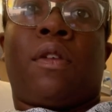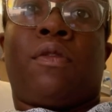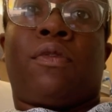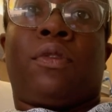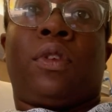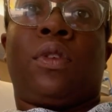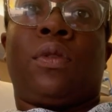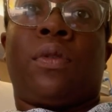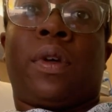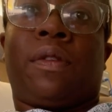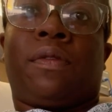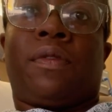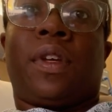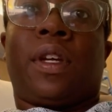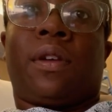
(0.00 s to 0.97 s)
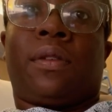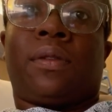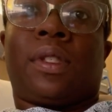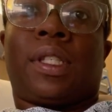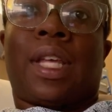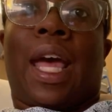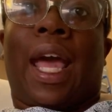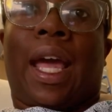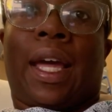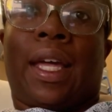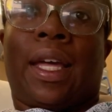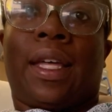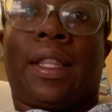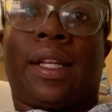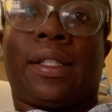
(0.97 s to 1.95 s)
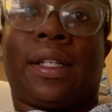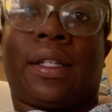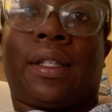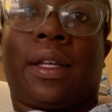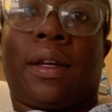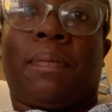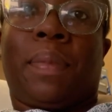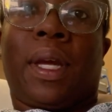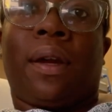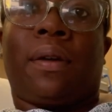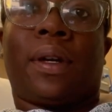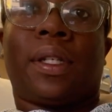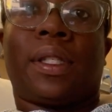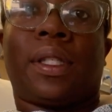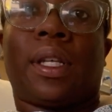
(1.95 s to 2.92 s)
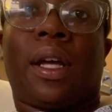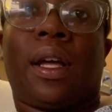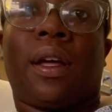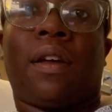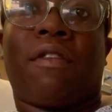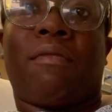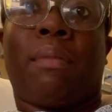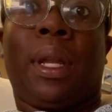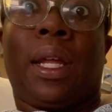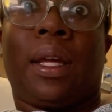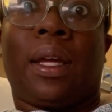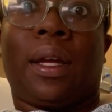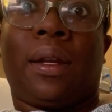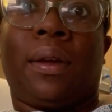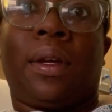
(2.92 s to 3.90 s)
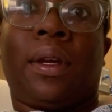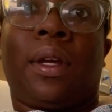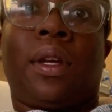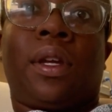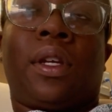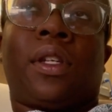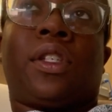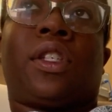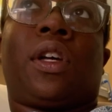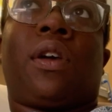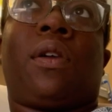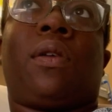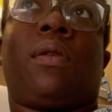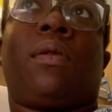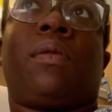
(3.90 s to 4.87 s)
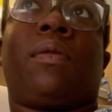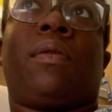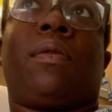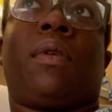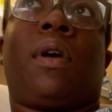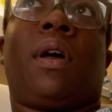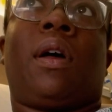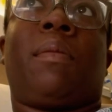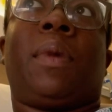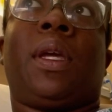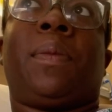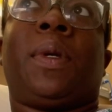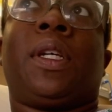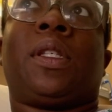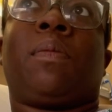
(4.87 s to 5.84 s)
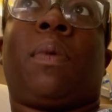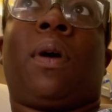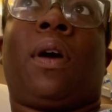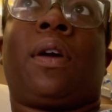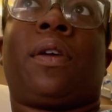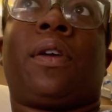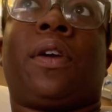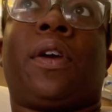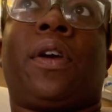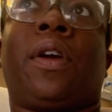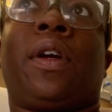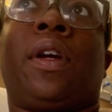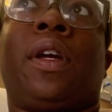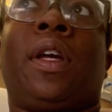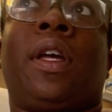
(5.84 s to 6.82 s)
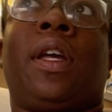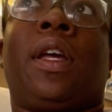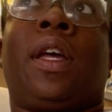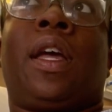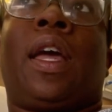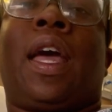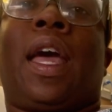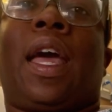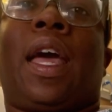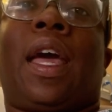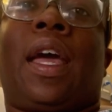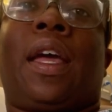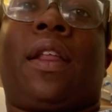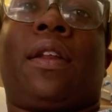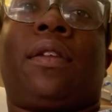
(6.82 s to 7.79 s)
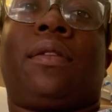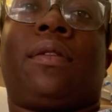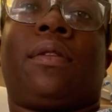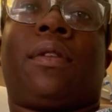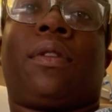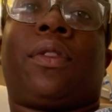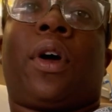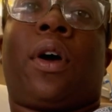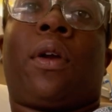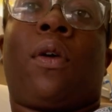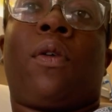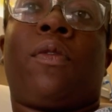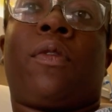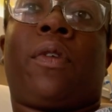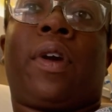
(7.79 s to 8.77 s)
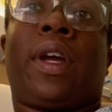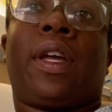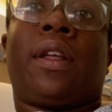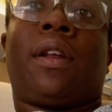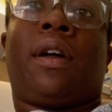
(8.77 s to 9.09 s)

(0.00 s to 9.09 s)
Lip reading: fluid-filled sac that took the appearance of blood. So him and his partner had thought over it.